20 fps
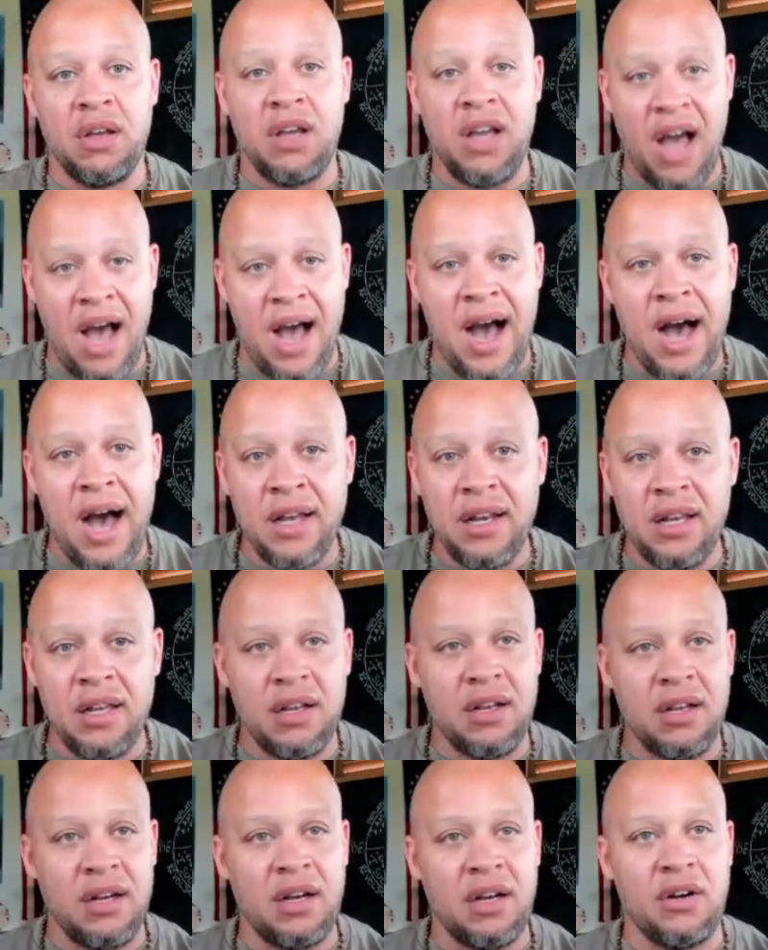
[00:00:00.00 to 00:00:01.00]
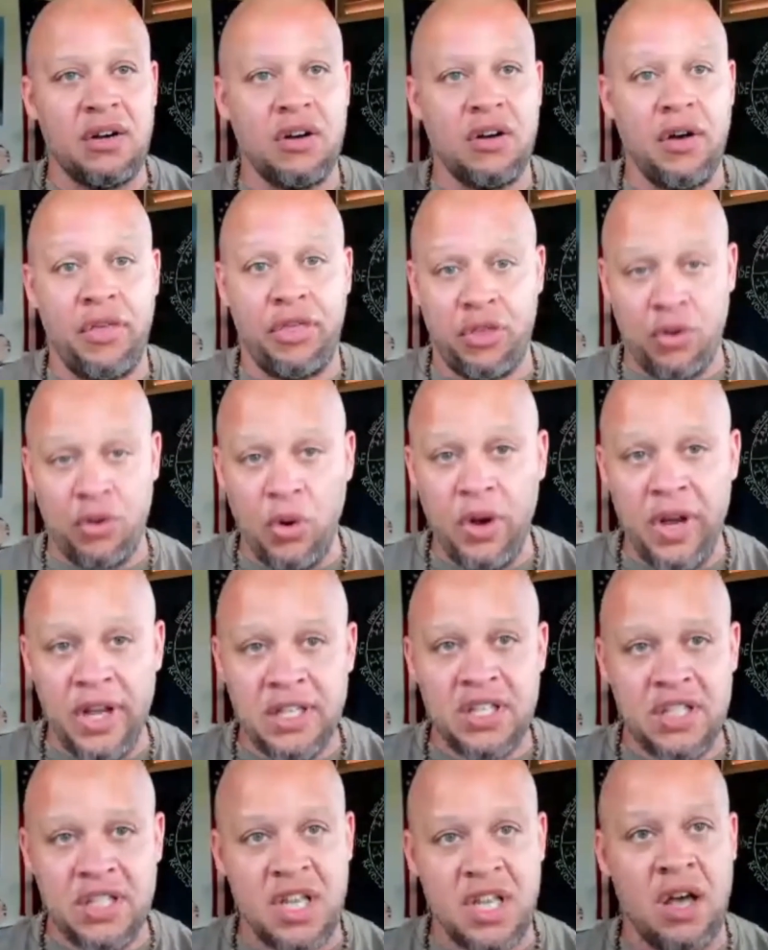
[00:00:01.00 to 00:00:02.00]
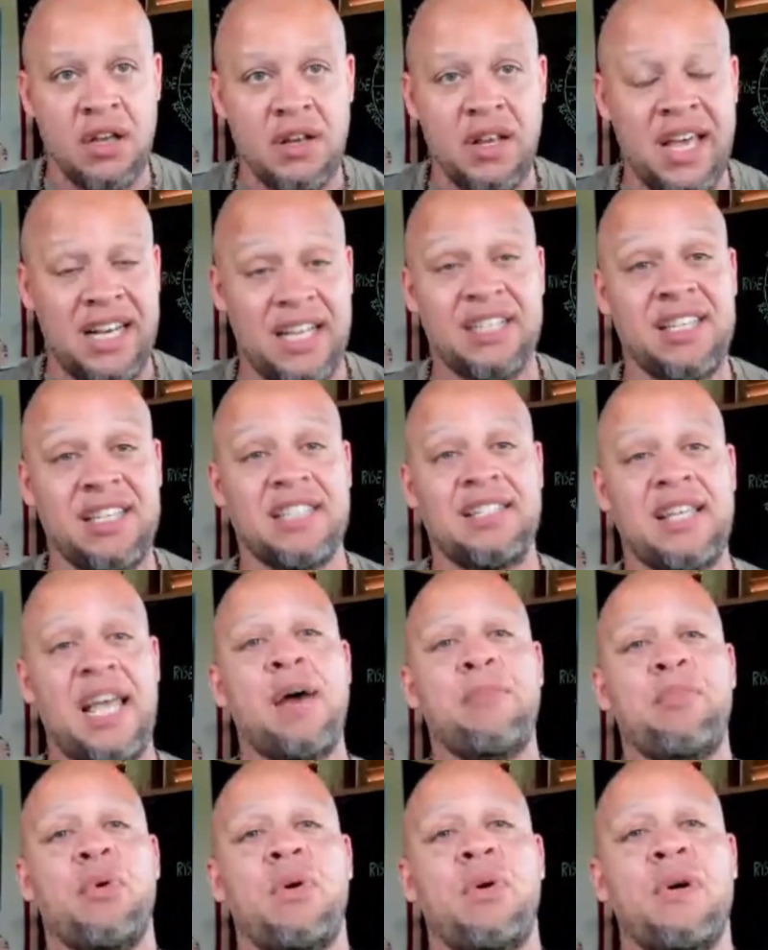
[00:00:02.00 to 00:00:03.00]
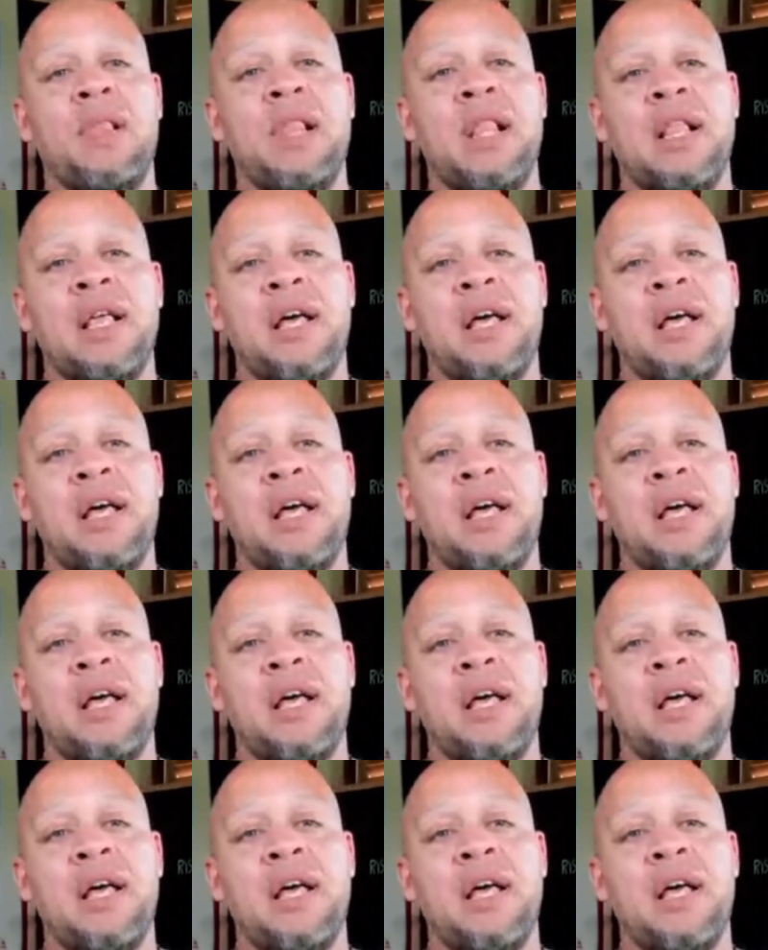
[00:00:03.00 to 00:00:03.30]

God through his son and his example?